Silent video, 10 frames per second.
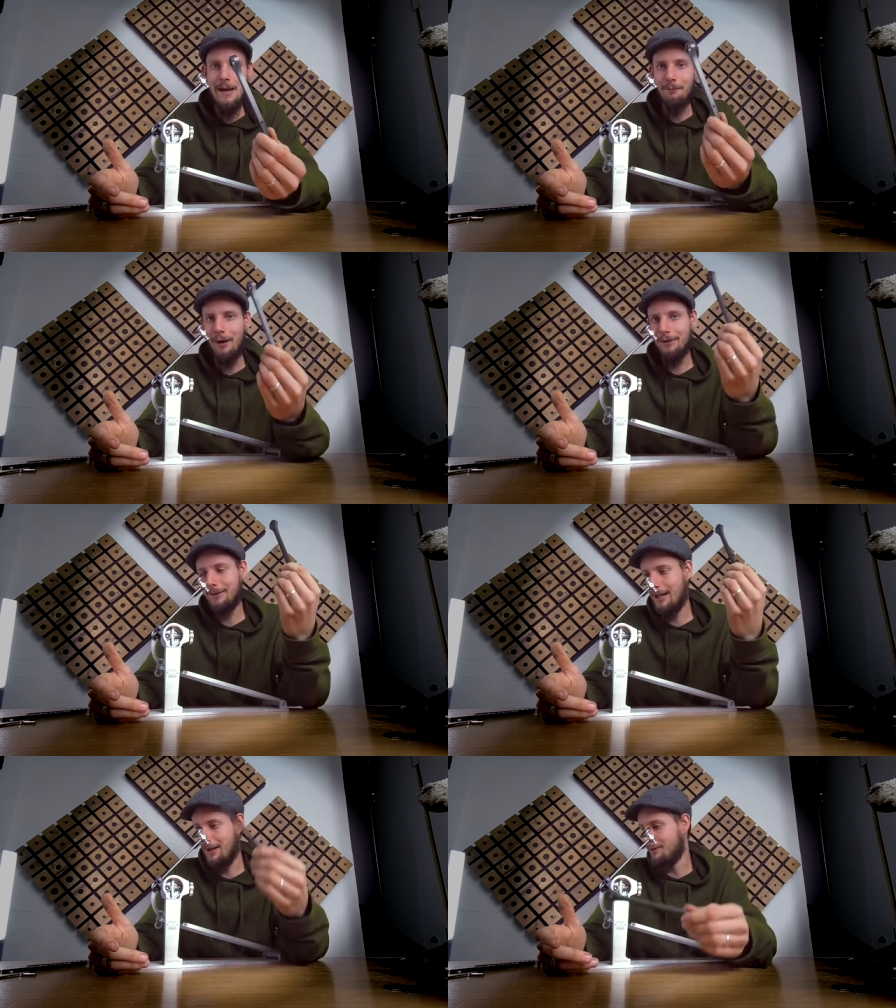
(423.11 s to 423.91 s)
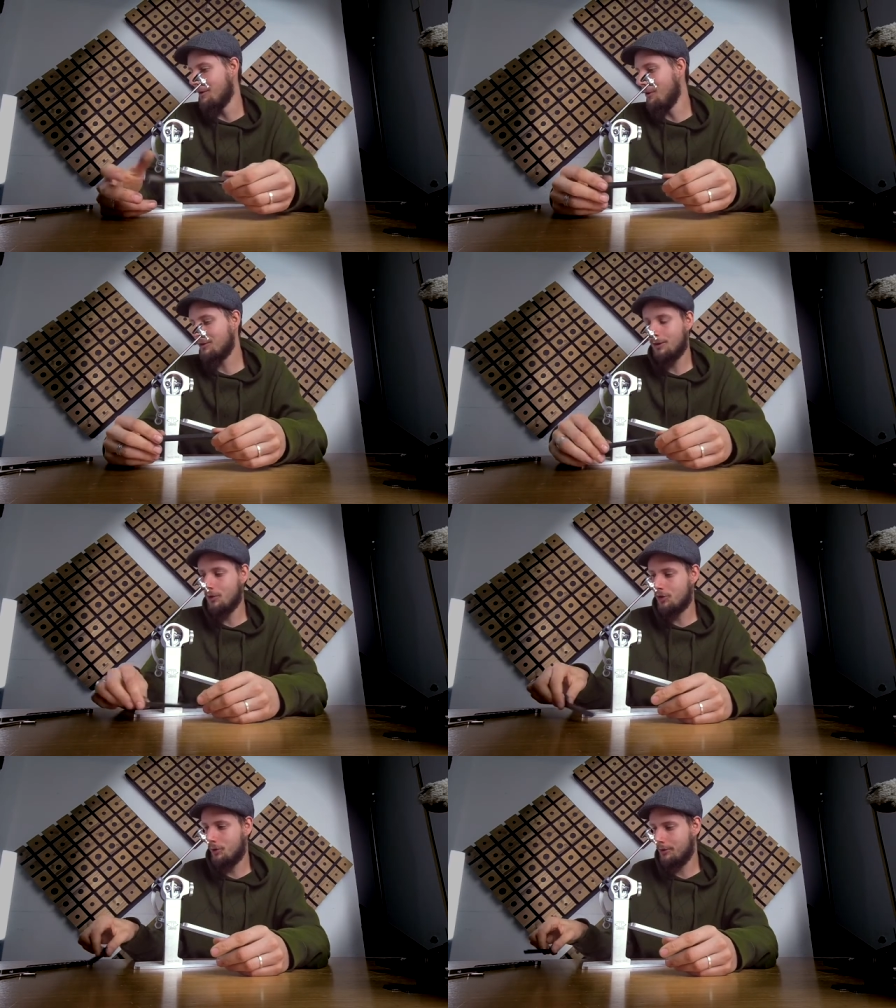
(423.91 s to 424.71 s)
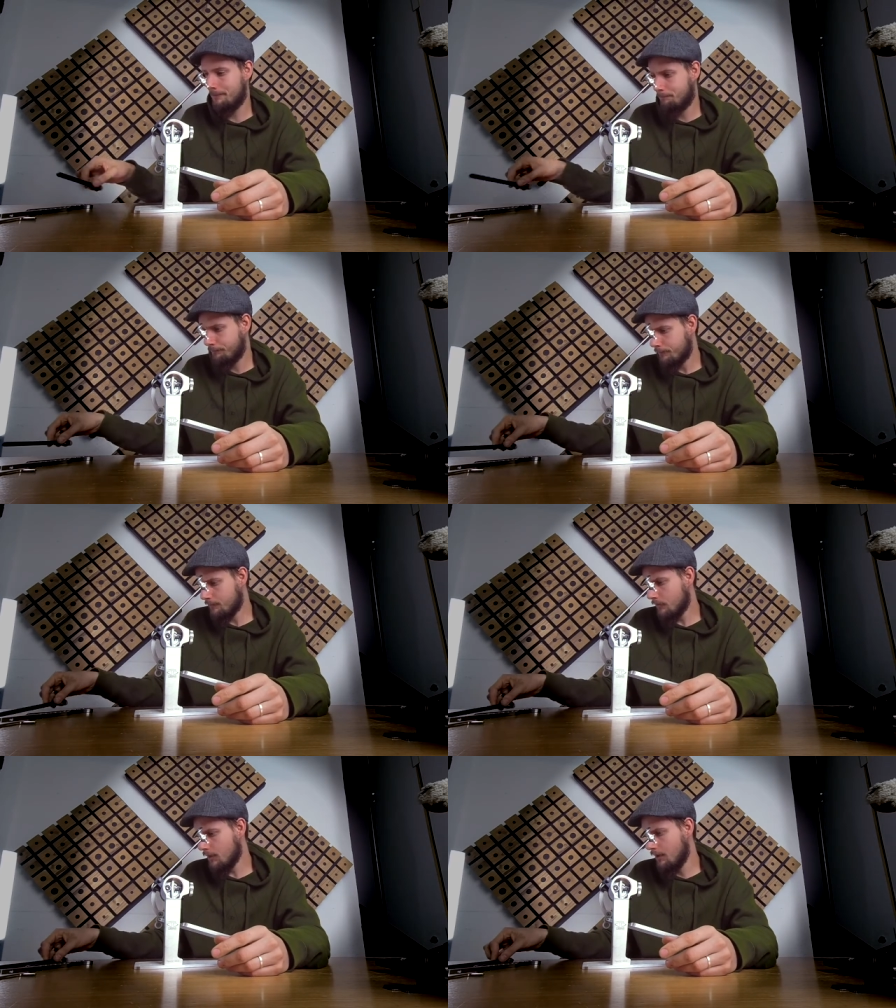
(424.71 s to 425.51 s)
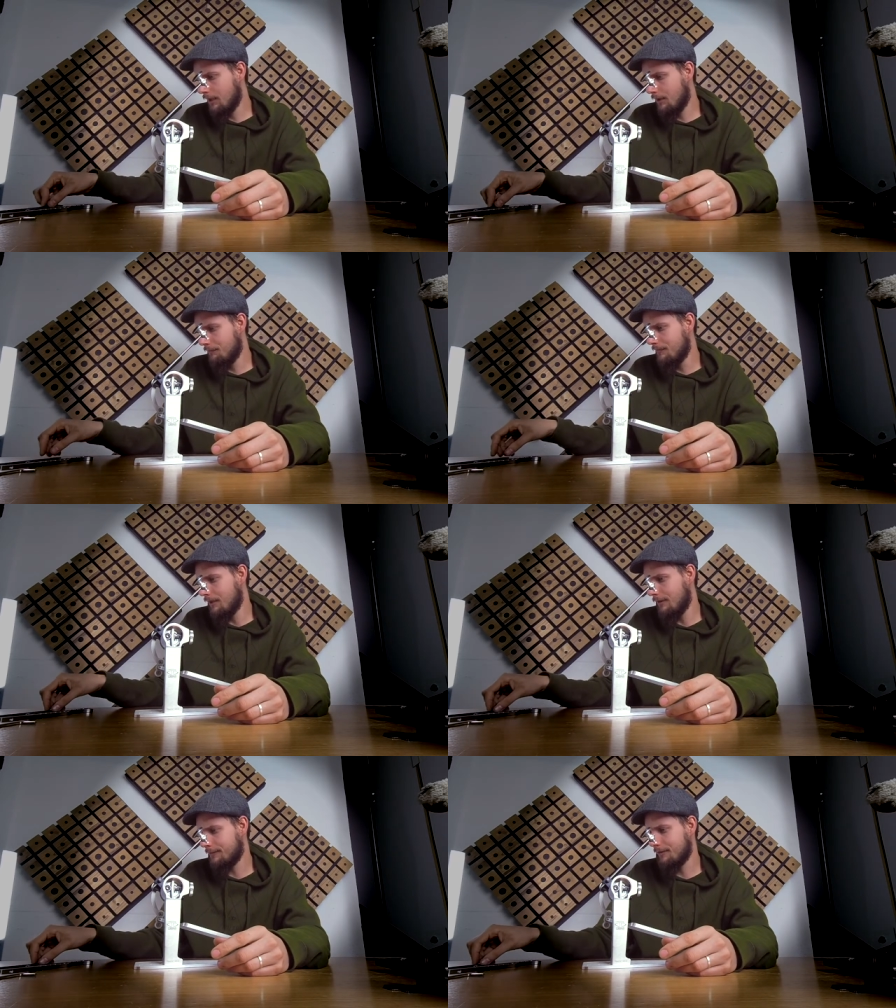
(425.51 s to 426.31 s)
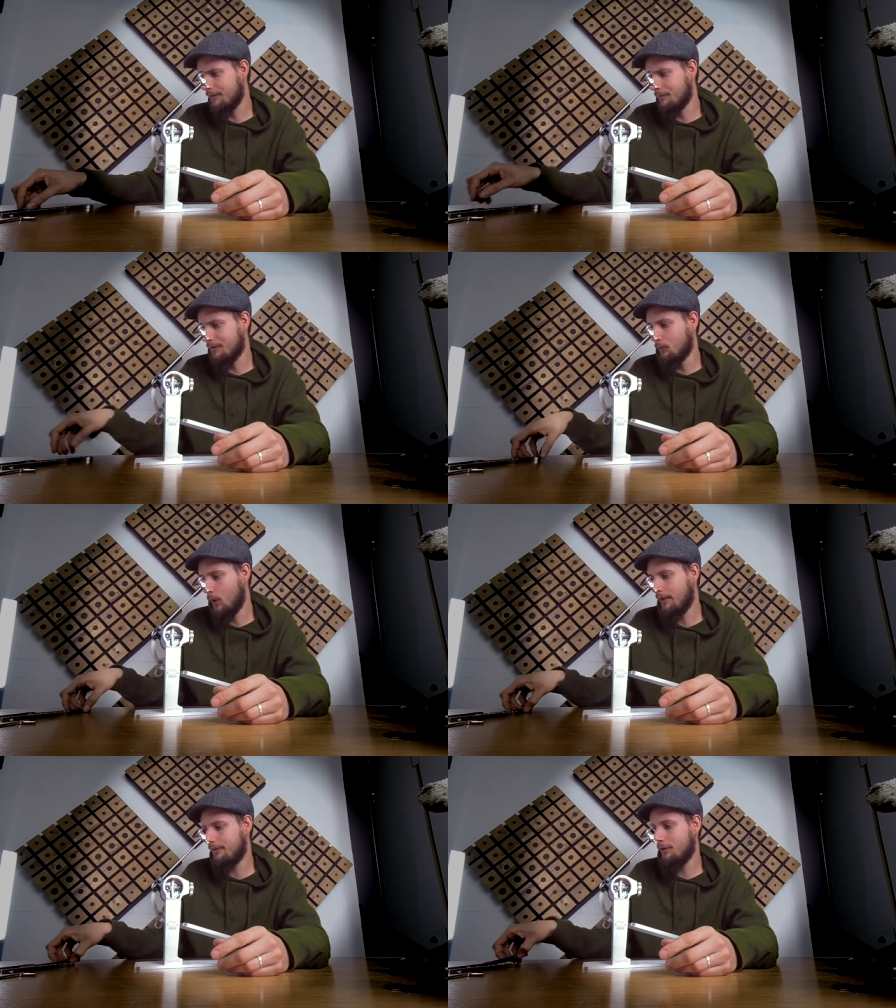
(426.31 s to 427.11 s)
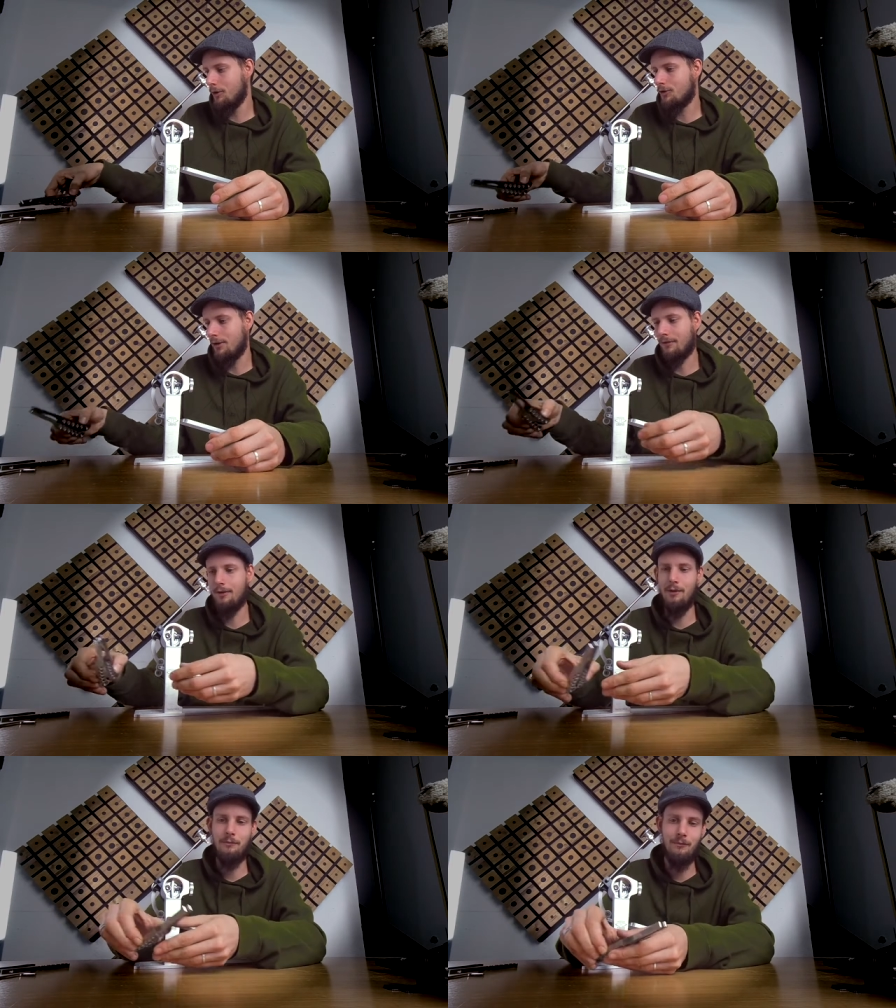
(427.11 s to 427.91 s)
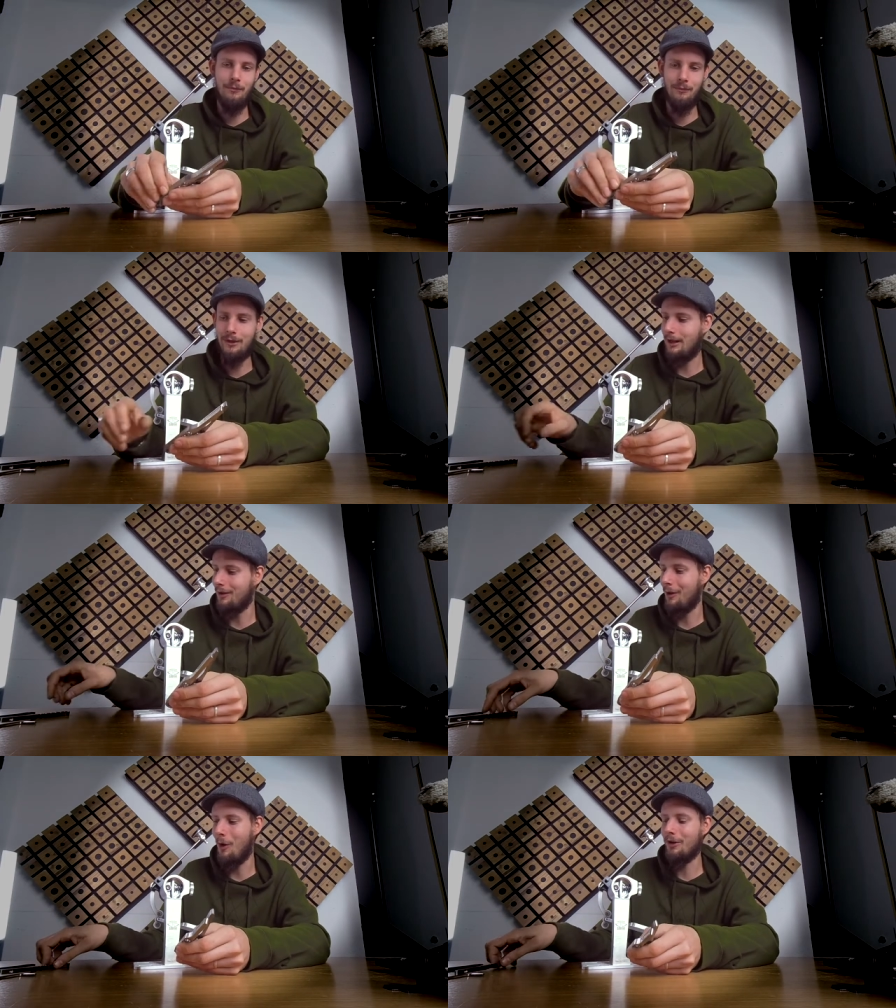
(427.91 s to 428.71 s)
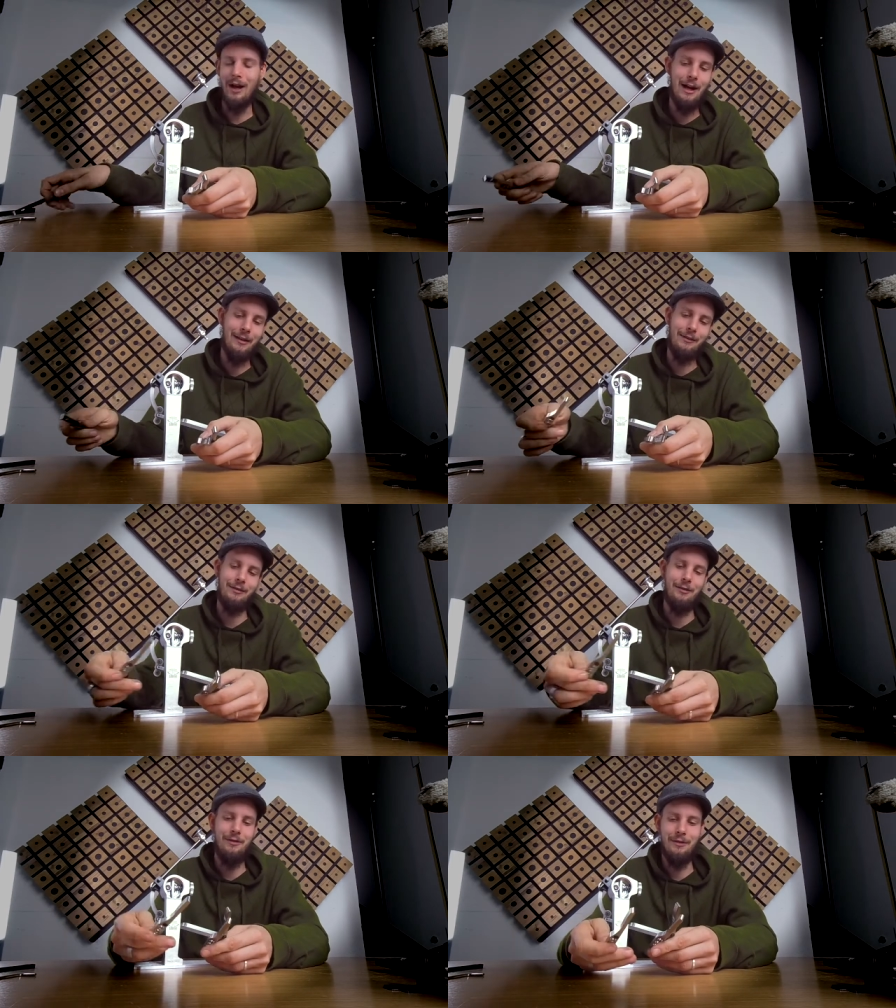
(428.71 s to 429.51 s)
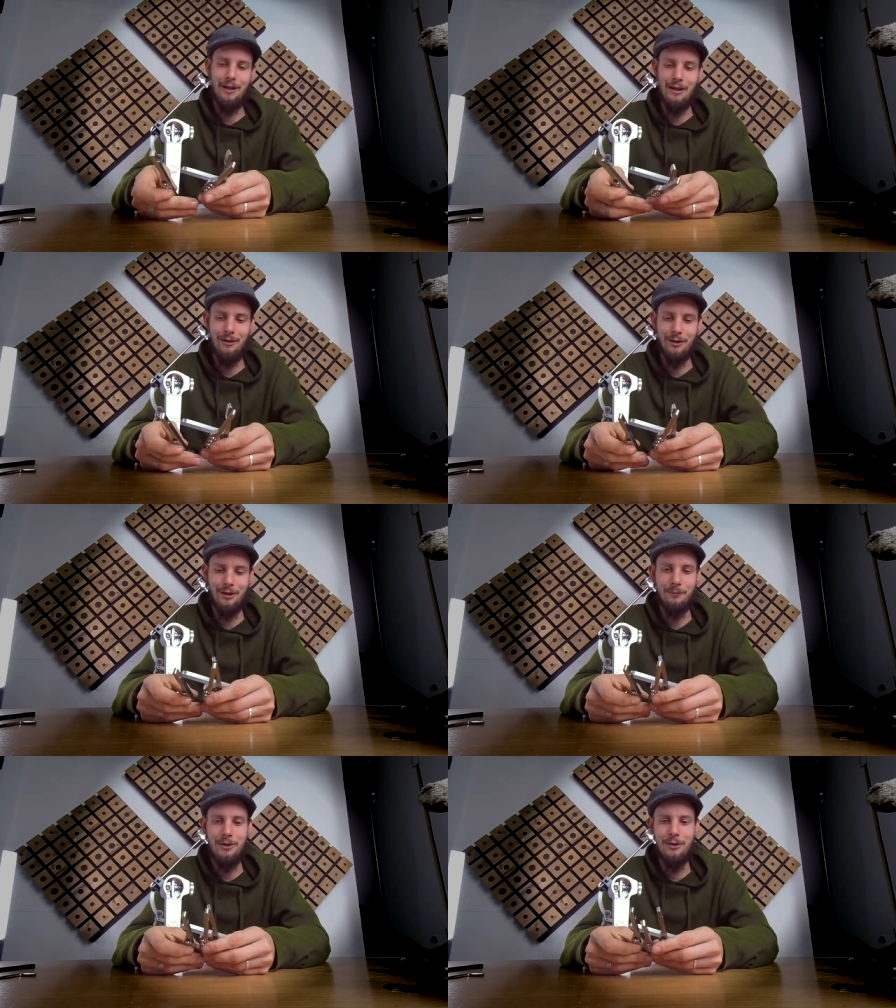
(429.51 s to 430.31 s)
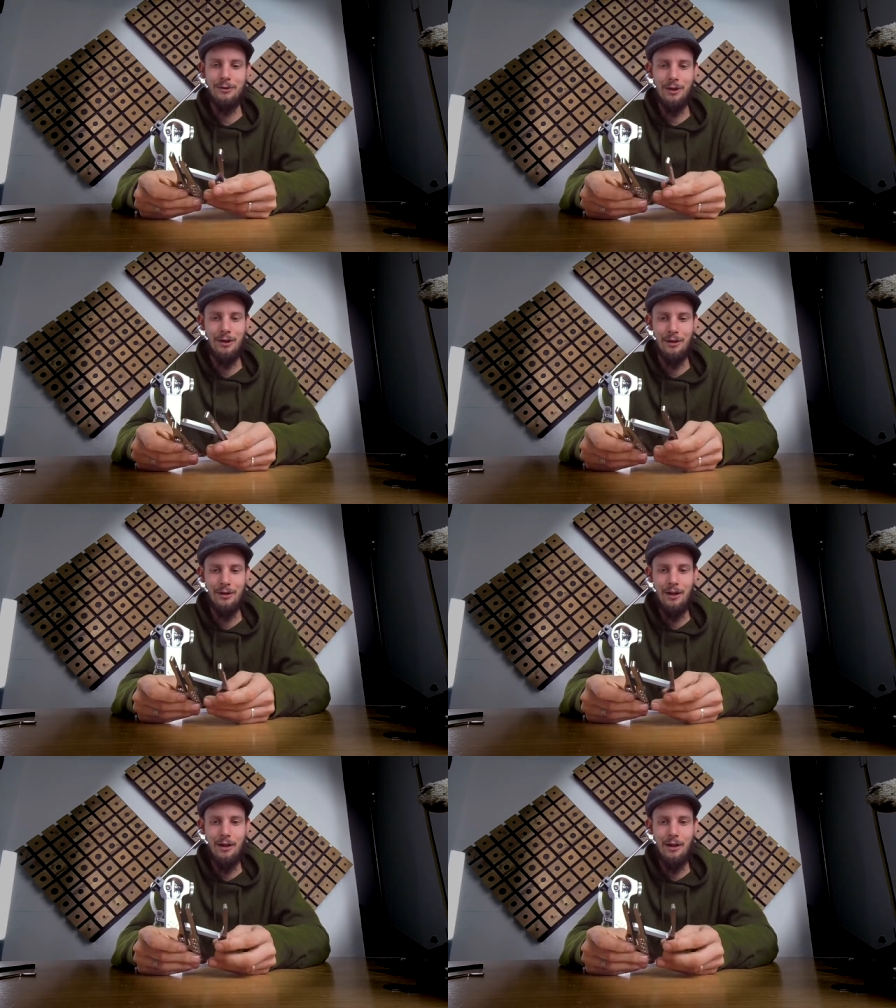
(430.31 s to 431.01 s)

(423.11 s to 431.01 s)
But yeah, long story short, after some research and some long nights on the computer,